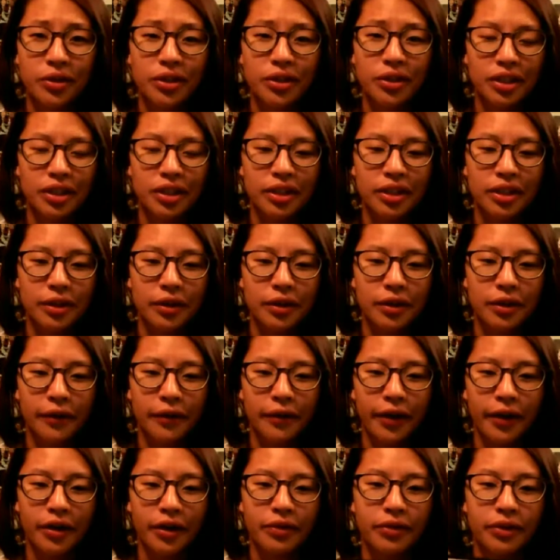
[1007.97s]
Korean like
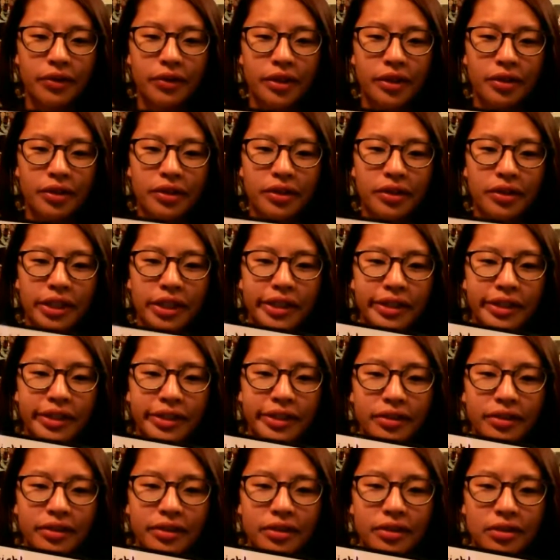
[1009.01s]
I never hear
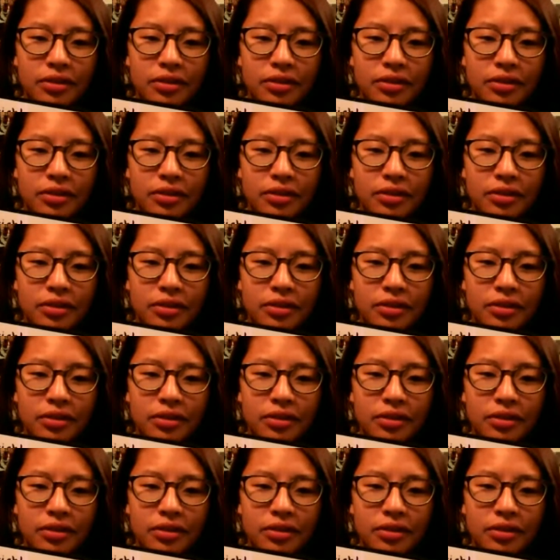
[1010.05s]
like